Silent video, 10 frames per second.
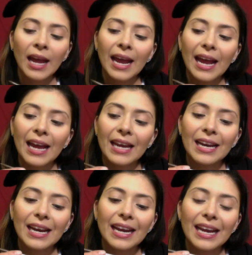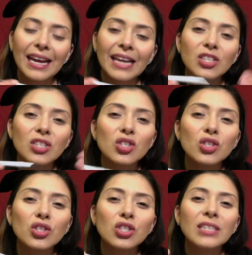And it just
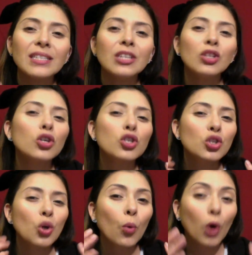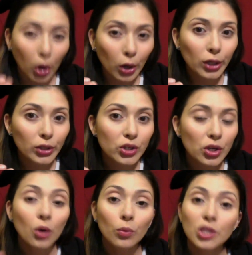doesn't look so harsh,
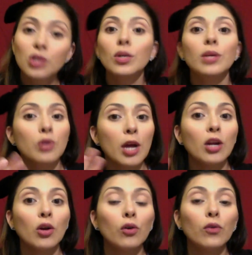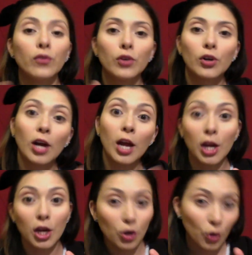which is what I'm trying to go for
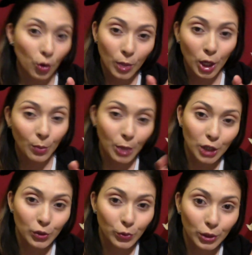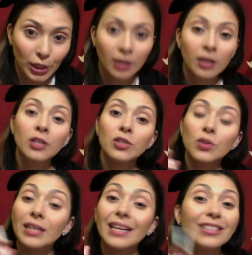a no makeup natural day. So
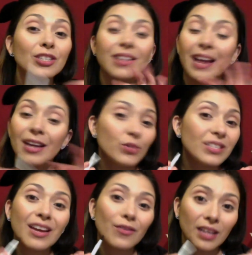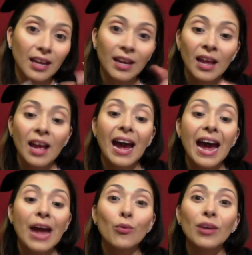I use this every day.
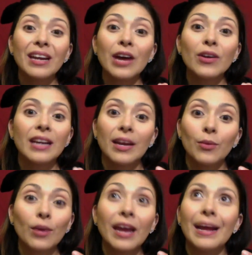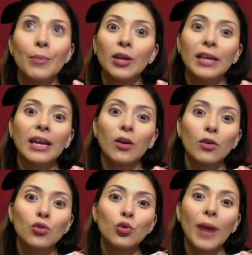I ran out and I bought like
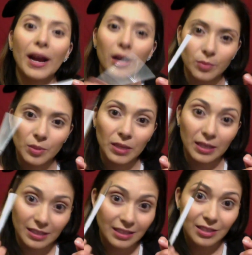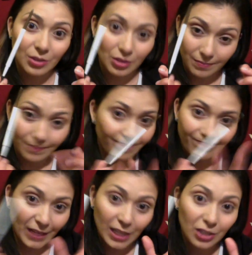2 backups because this
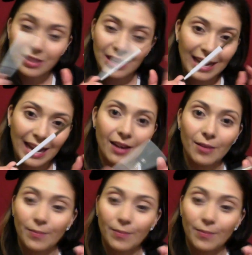I can't.